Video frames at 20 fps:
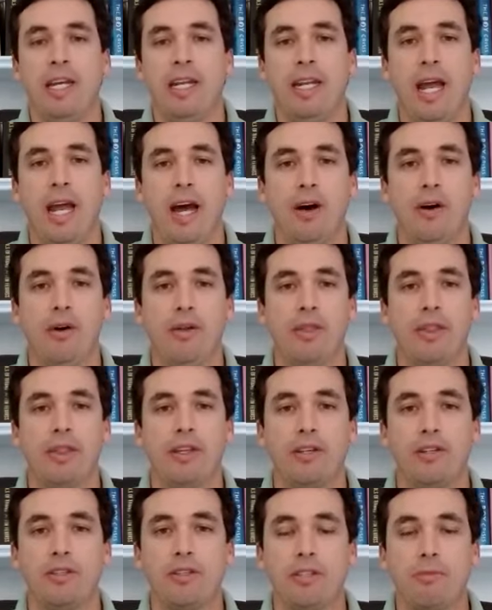Now,
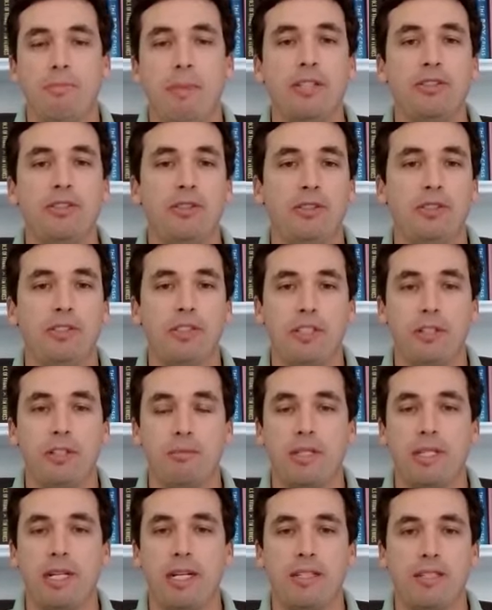there's special
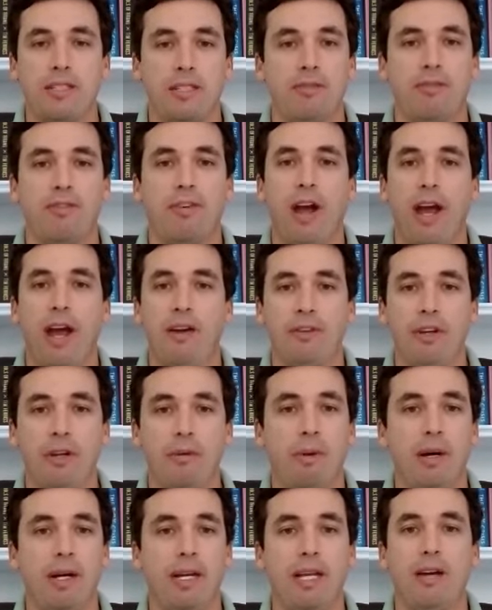circumstances for
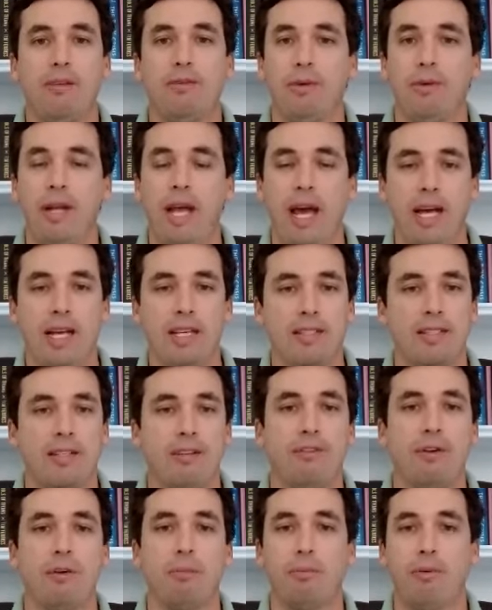everybody. Everyone has
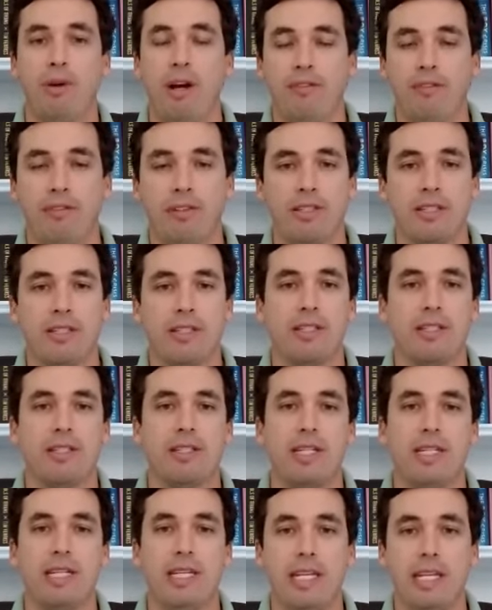different preferences
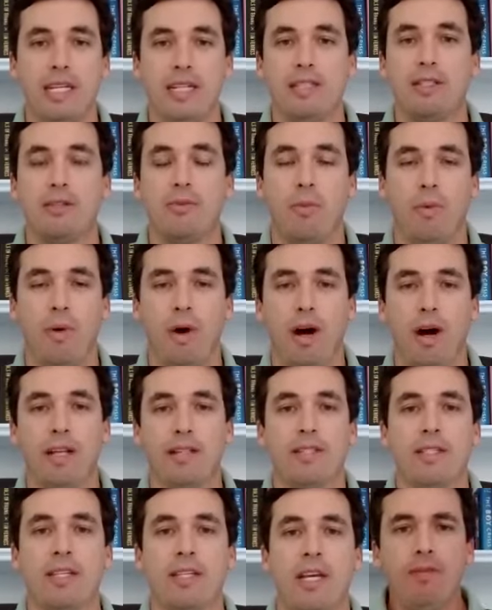and needs and
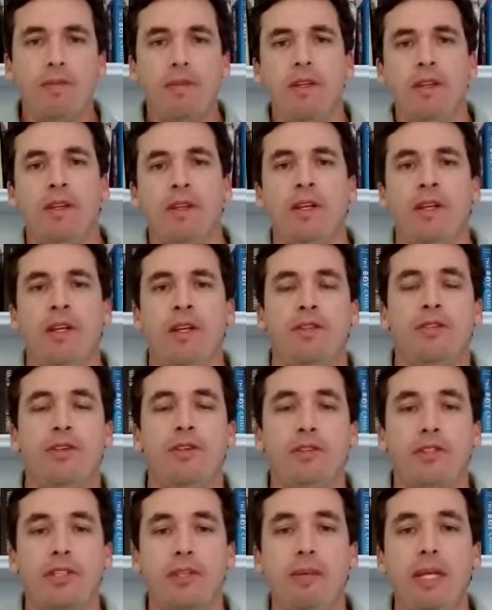wants.
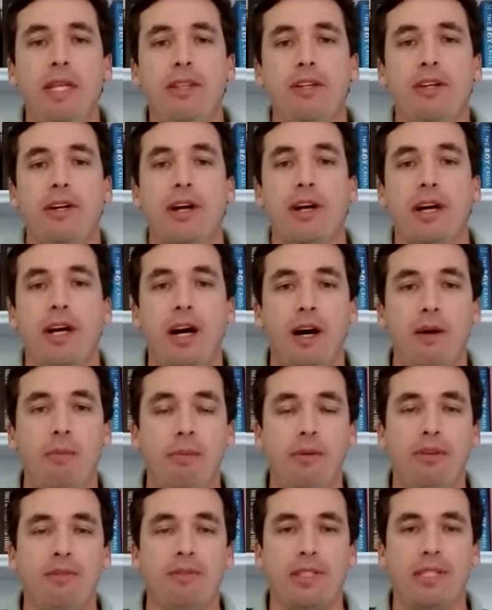So to me, there are a
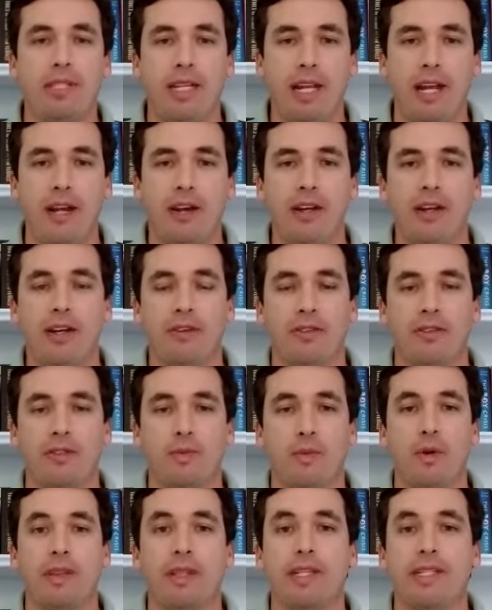couple of scenarios
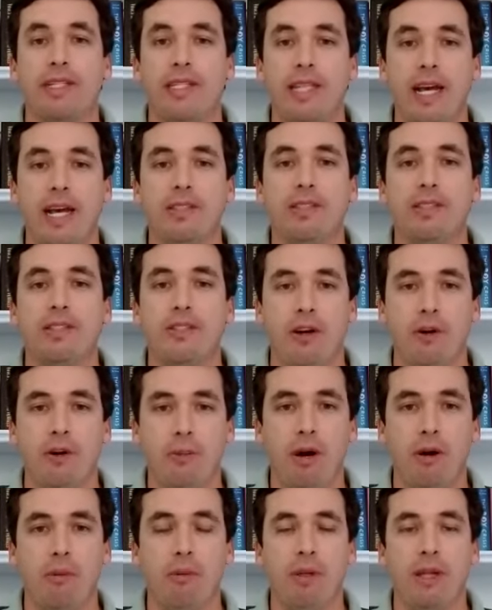where the debt
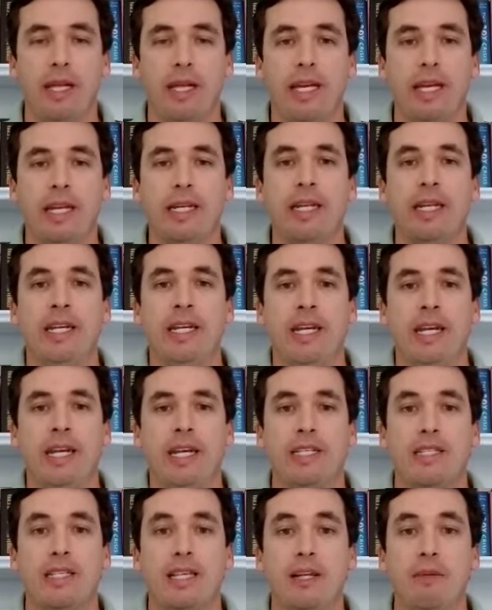snowball plan
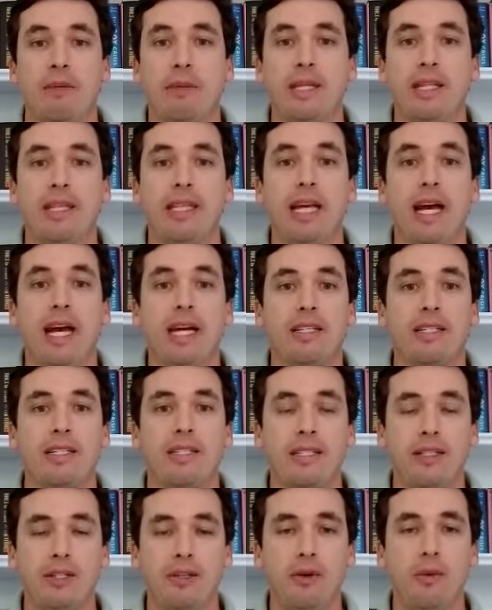is going to be the
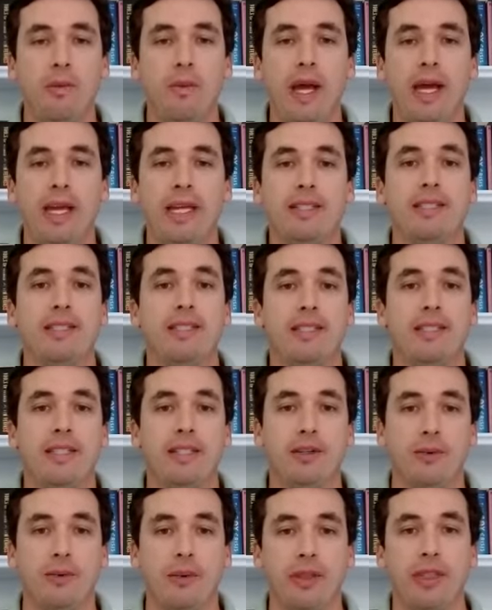ideal way to
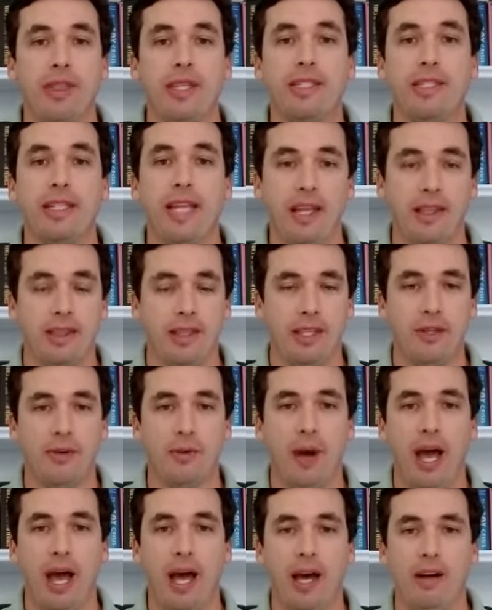deal with the debt that you
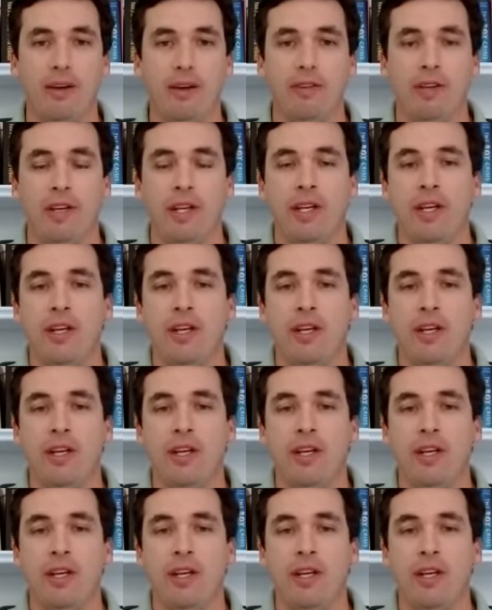have.